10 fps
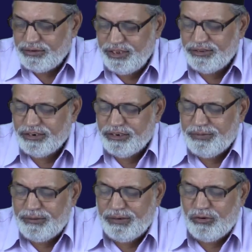These are the
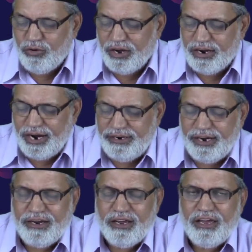people who are
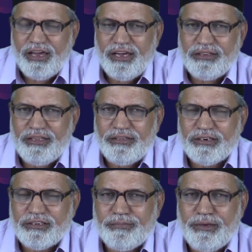guided, and these
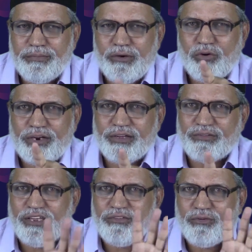are the people who are
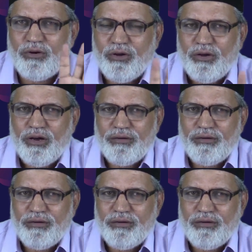successful.